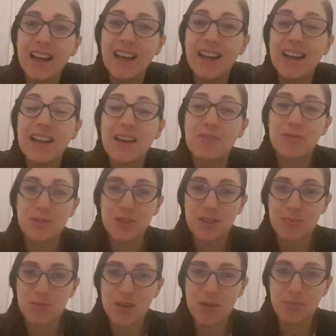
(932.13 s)
I'll have to
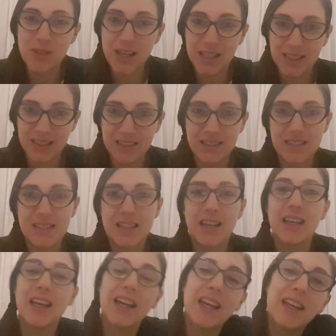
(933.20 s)
keep you updated
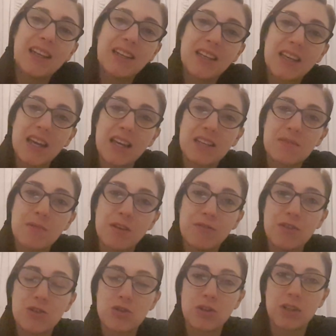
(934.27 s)
in case my
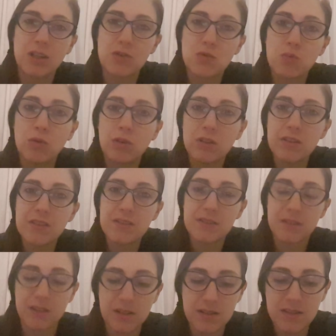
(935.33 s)
vision gets
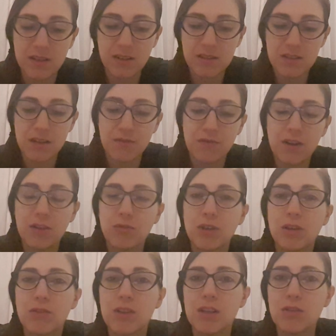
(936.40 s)
worse. Since I found
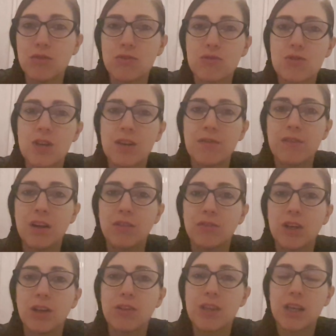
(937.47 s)
out the news, I found
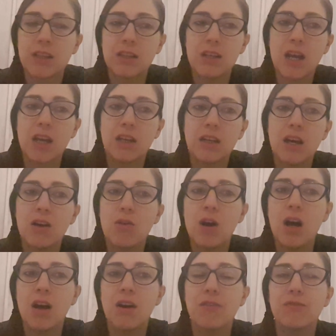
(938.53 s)
out that I now
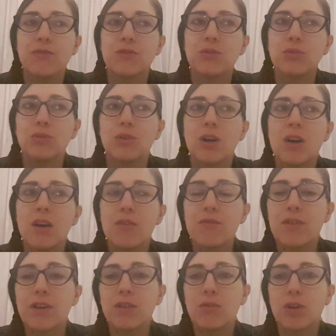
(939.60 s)
have to
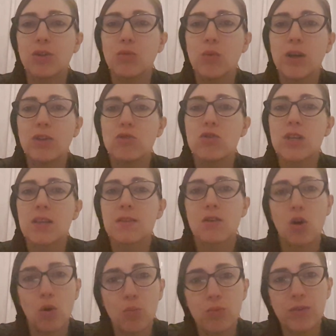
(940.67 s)
figure out a way to just
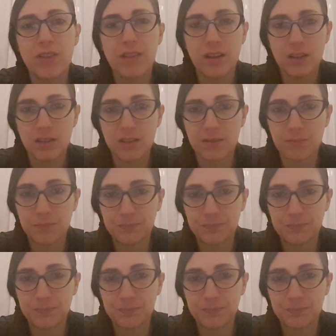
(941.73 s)
cope with it